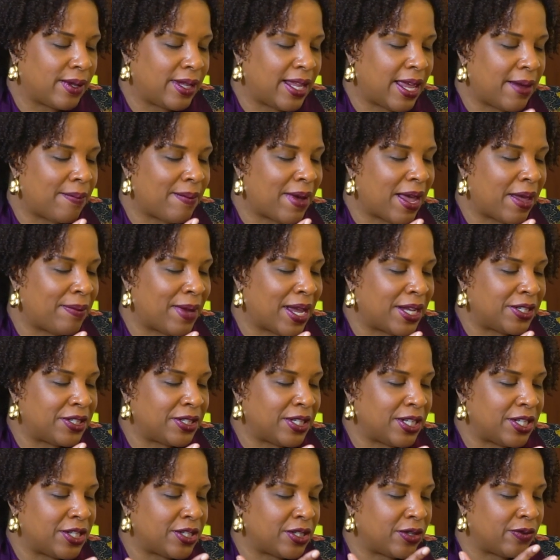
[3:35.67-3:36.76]
let my
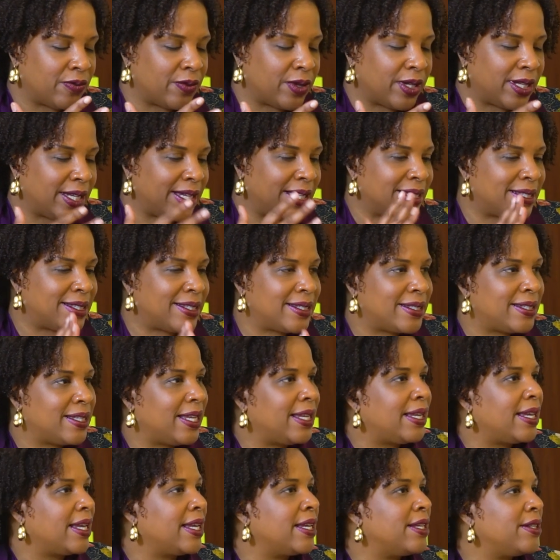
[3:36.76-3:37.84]
imagination really
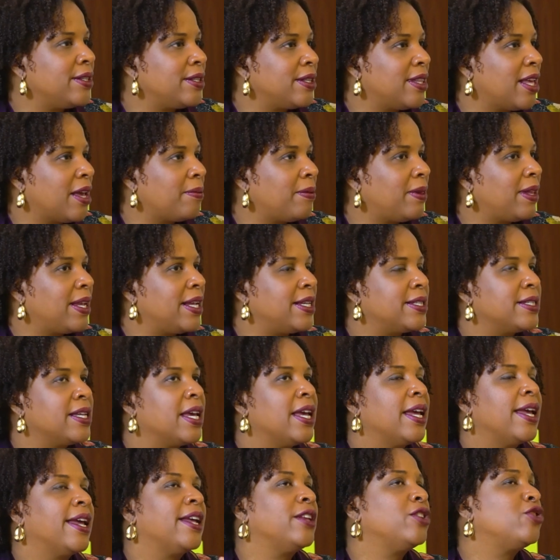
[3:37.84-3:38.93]
sink into that place
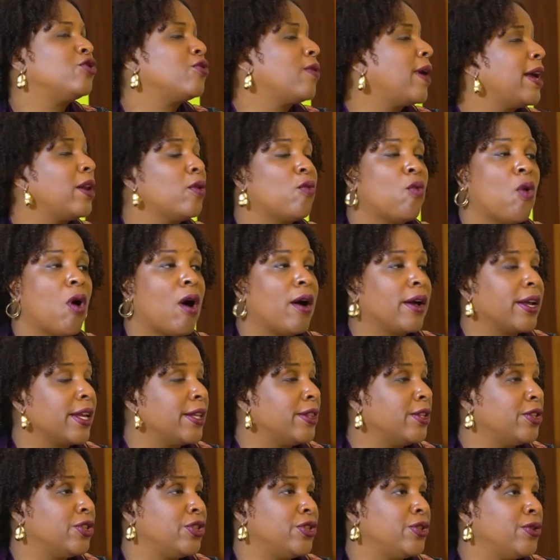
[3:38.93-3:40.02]
and try to walk
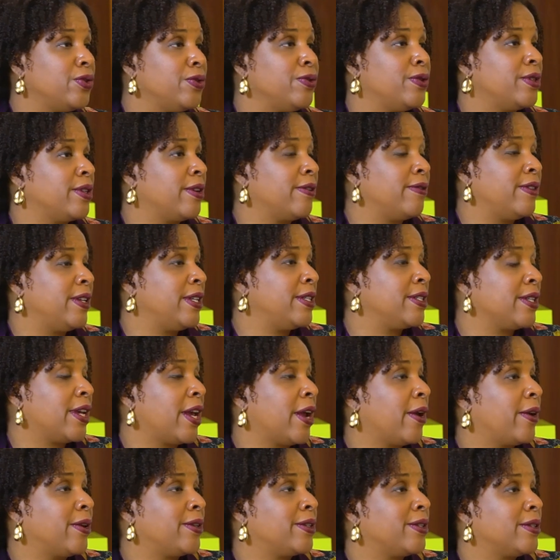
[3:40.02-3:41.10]
in the shoes of these
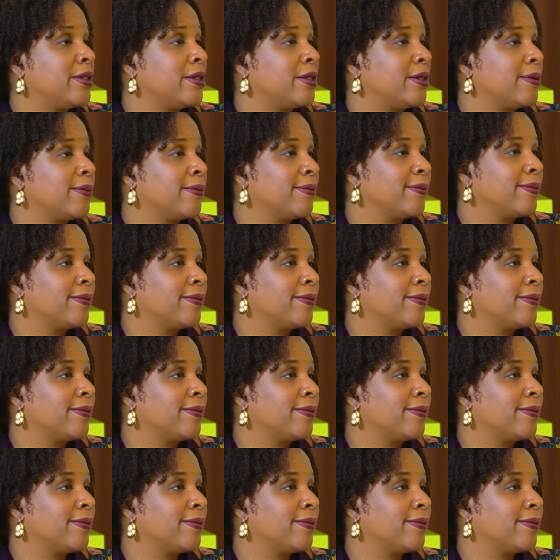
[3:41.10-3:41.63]
characters.